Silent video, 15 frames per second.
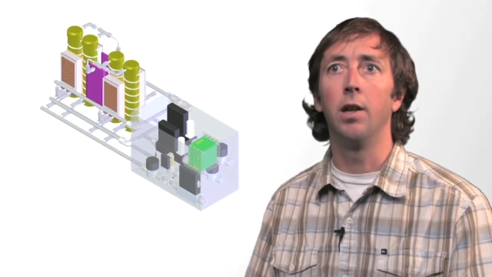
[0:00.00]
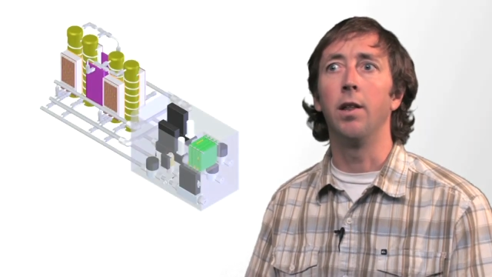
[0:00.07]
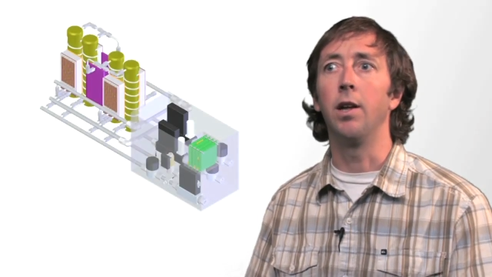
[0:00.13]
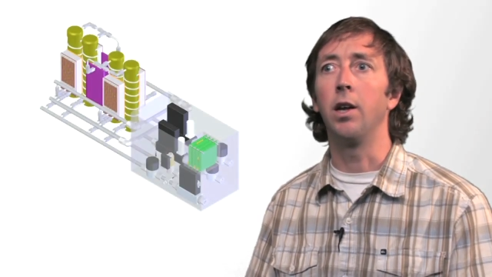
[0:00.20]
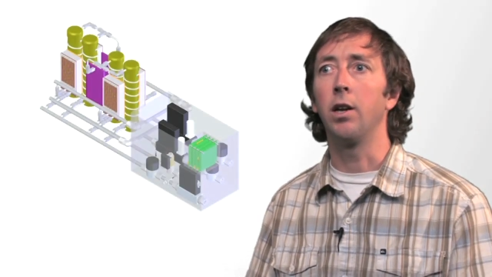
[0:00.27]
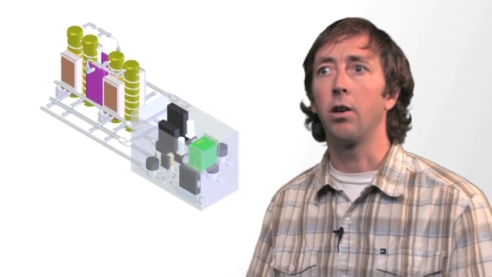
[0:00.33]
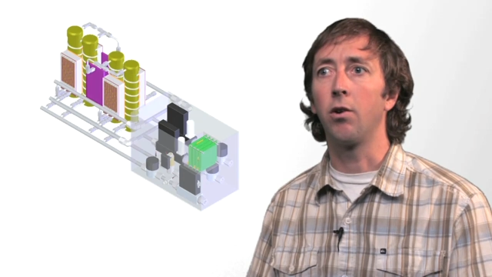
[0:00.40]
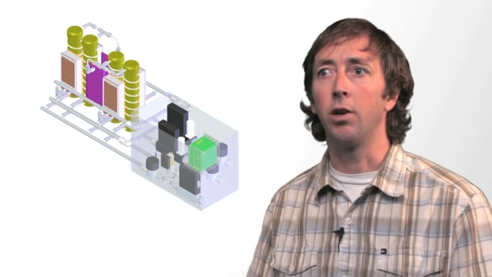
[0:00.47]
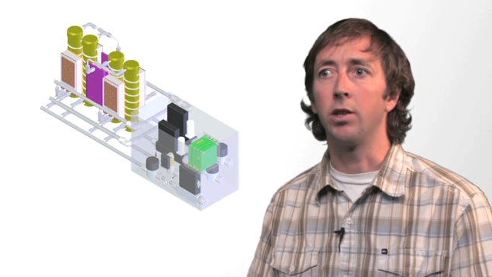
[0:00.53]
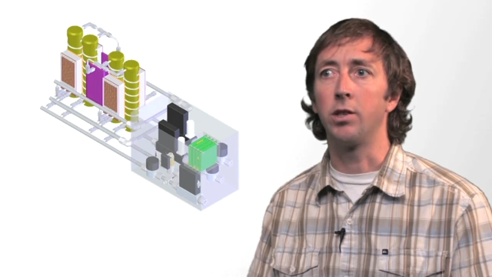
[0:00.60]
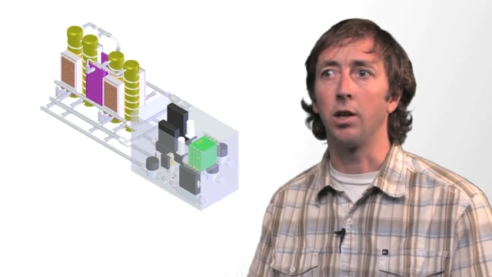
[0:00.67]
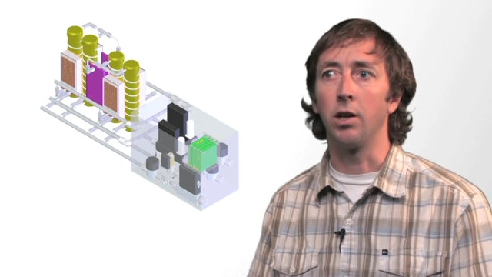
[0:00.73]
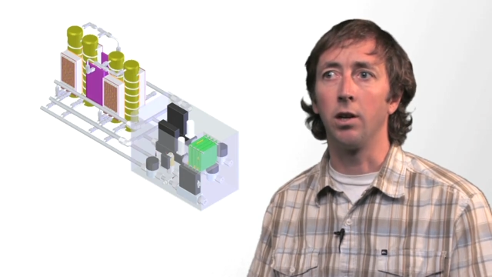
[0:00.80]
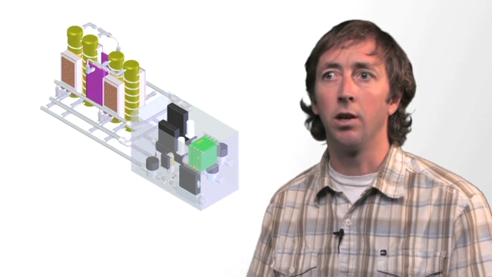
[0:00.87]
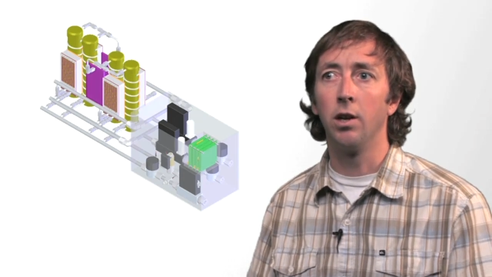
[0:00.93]
the
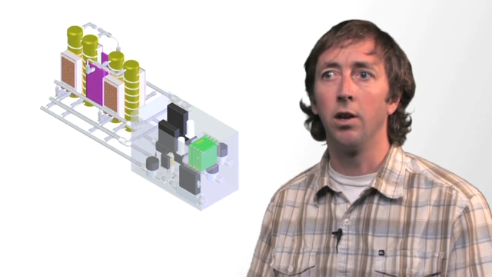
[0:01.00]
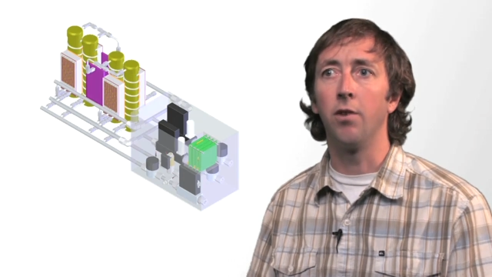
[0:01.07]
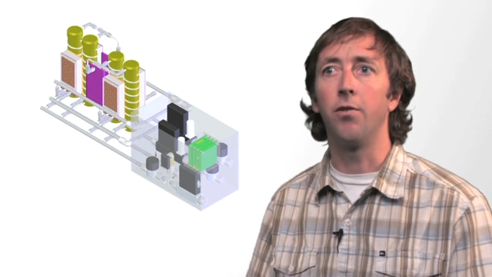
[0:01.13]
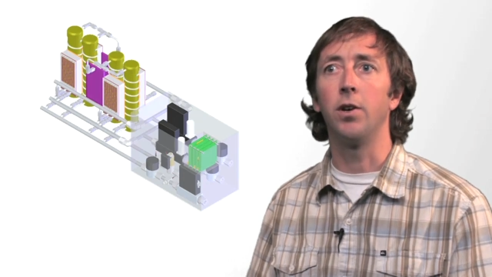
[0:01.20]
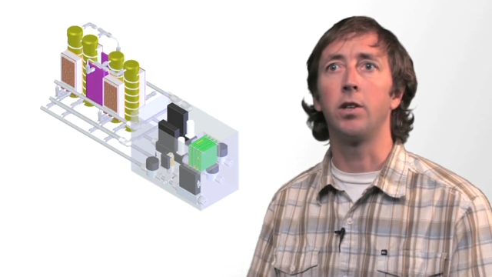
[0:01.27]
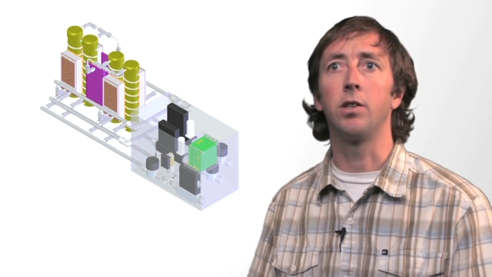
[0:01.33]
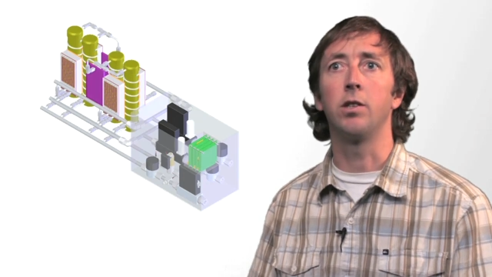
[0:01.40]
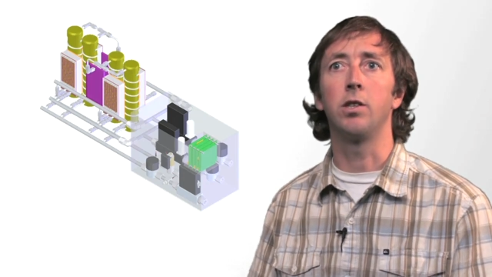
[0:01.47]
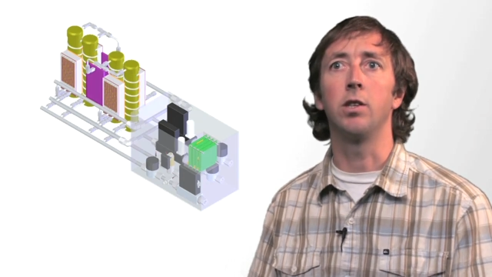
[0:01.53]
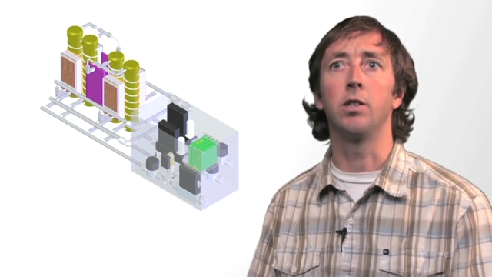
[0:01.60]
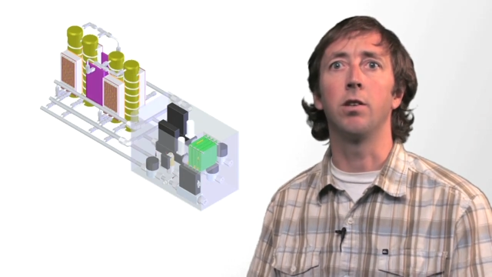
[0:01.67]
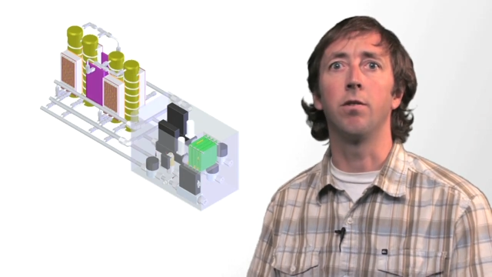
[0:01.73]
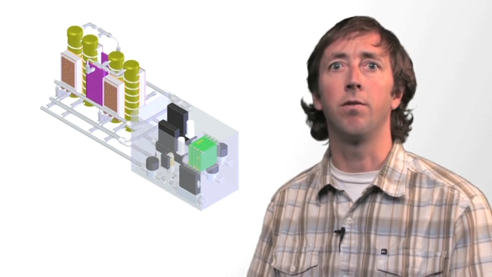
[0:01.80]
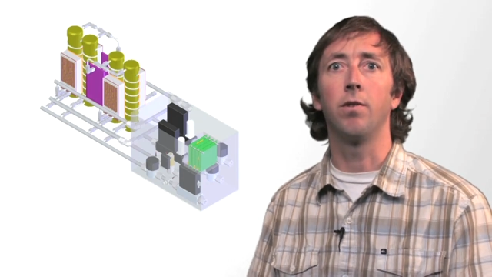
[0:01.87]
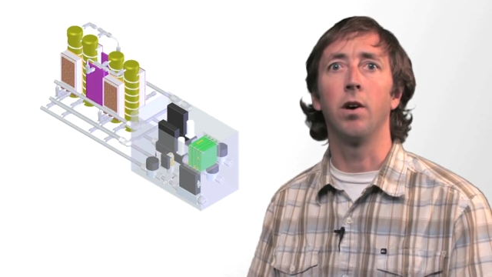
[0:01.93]
increasing
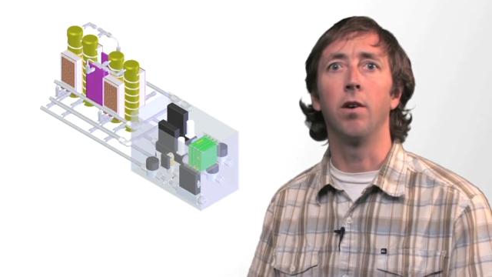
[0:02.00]
efficiencies of,